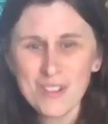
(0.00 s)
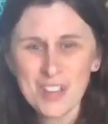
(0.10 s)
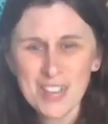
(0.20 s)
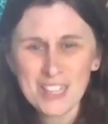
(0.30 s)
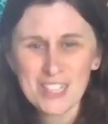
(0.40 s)

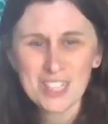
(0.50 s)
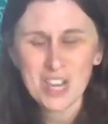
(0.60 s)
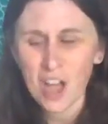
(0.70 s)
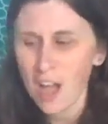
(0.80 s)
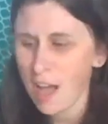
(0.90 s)
Good
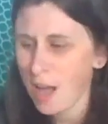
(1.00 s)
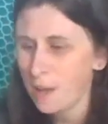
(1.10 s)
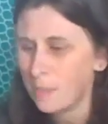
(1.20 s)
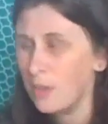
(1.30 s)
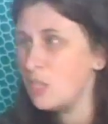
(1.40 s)

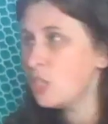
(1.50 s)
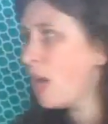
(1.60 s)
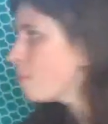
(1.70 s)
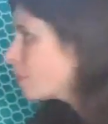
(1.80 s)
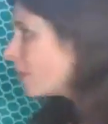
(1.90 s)
job. Good job.